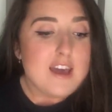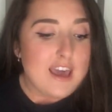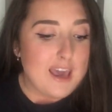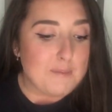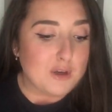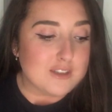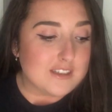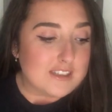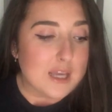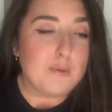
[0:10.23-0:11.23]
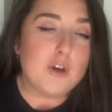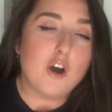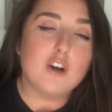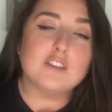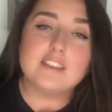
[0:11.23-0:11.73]
uh, because today we
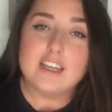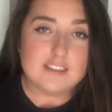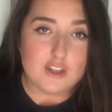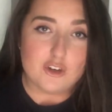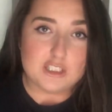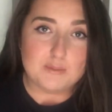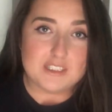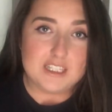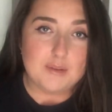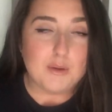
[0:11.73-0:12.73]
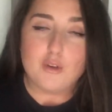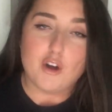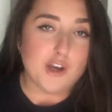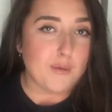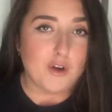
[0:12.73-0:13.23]
are sticking to the Christmas theme that we've
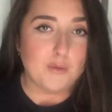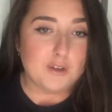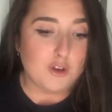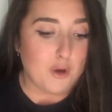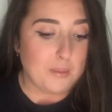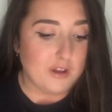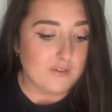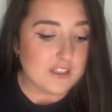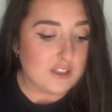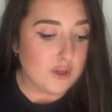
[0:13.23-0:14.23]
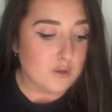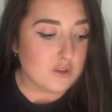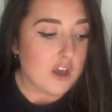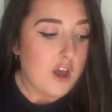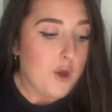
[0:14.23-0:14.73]
got going on with a couple of videos